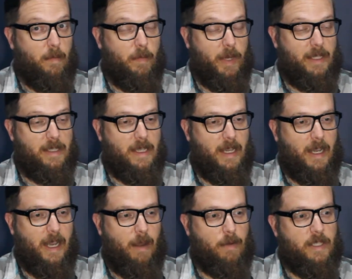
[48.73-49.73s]
But
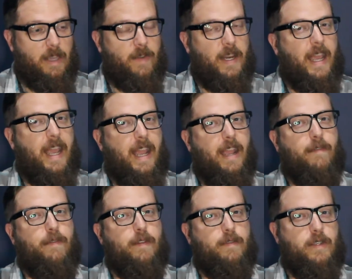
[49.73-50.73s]
I was given a
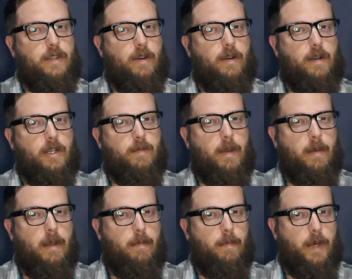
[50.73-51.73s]
handful of cigars by
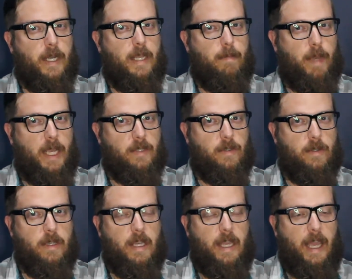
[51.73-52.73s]
my buddy Basil,